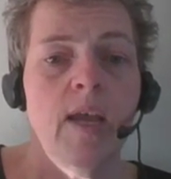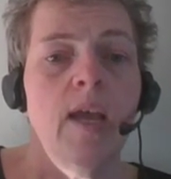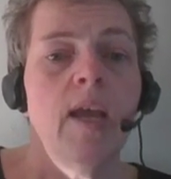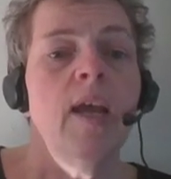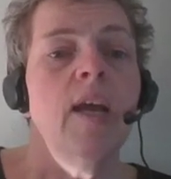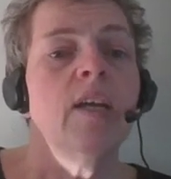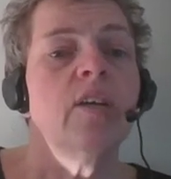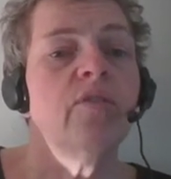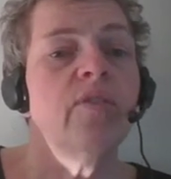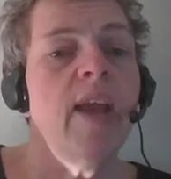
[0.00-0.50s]

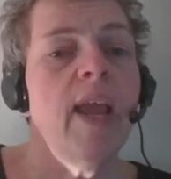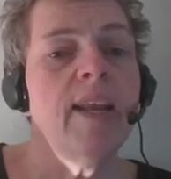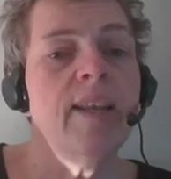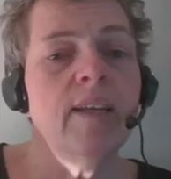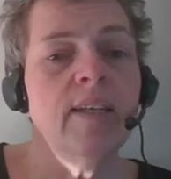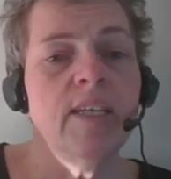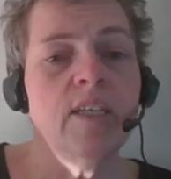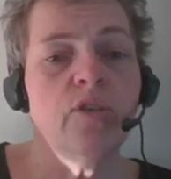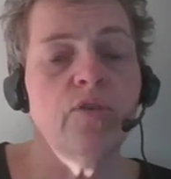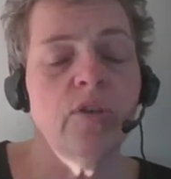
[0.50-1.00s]
Create an
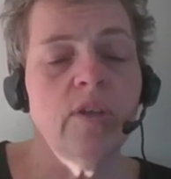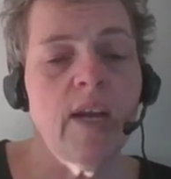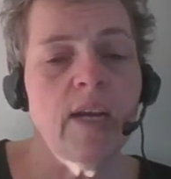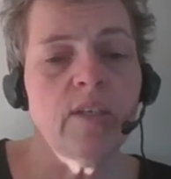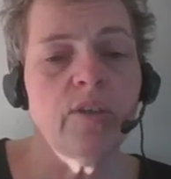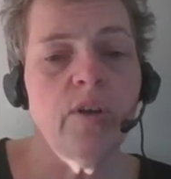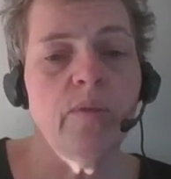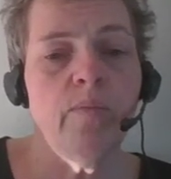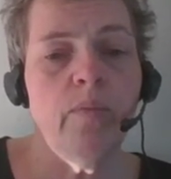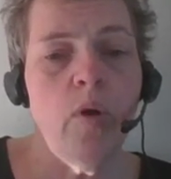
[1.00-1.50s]

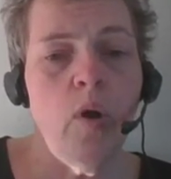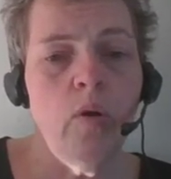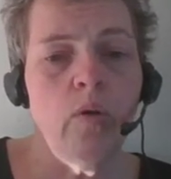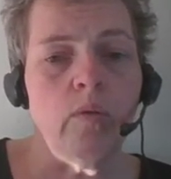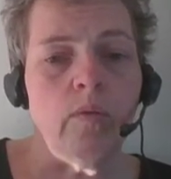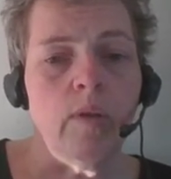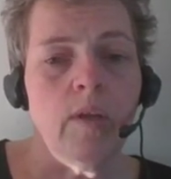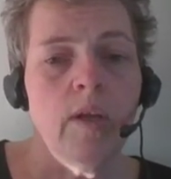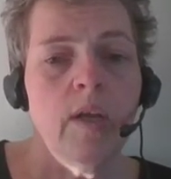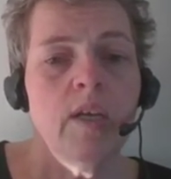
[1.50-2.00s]
interactive poll
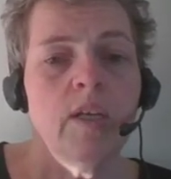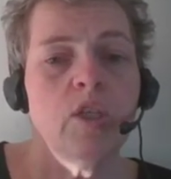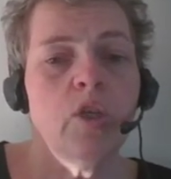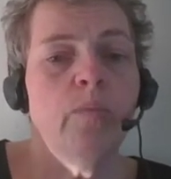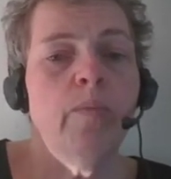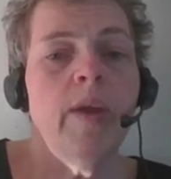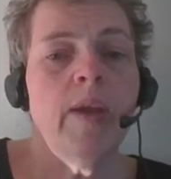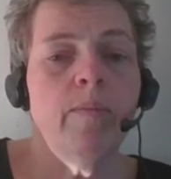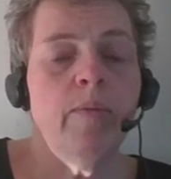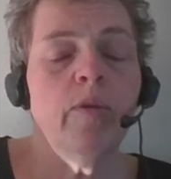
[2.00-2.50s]
so
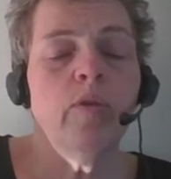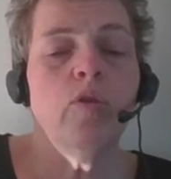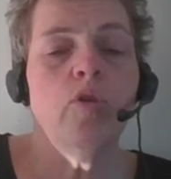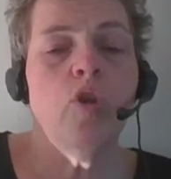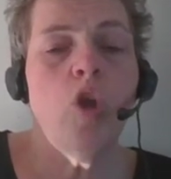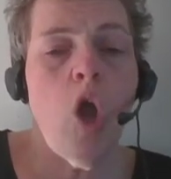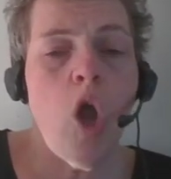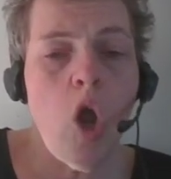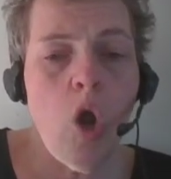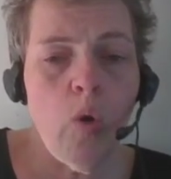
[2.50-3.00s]
people
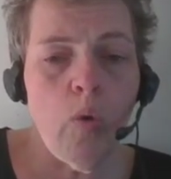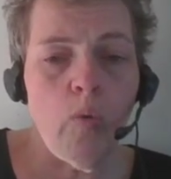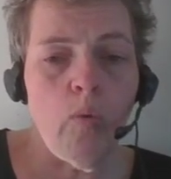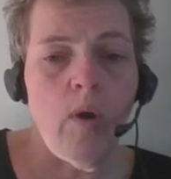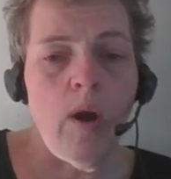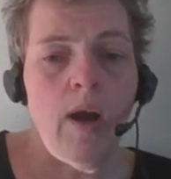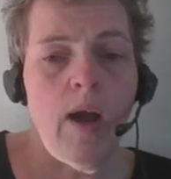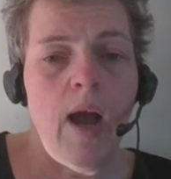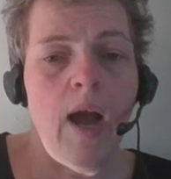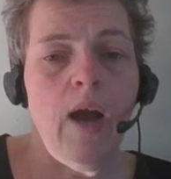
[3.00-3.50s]
know
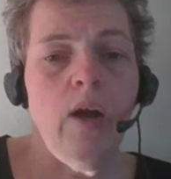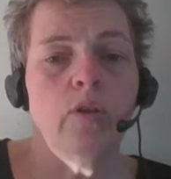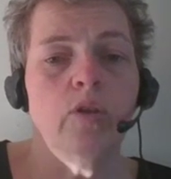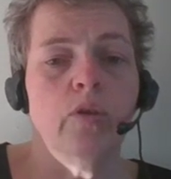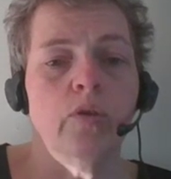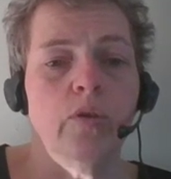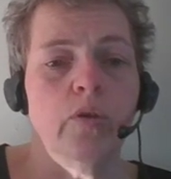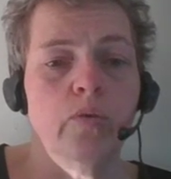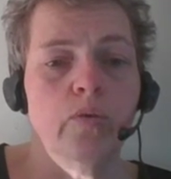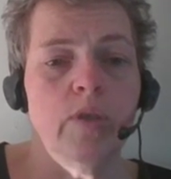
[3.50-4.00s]
how to
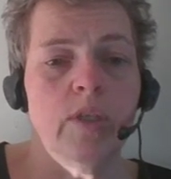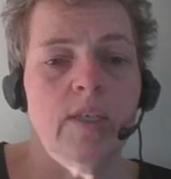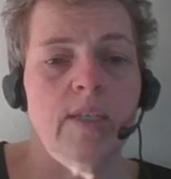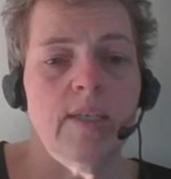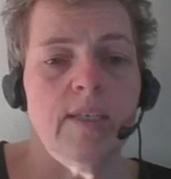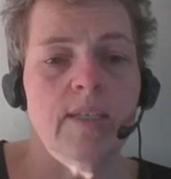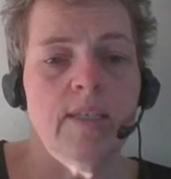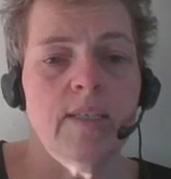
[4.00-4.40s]
use this.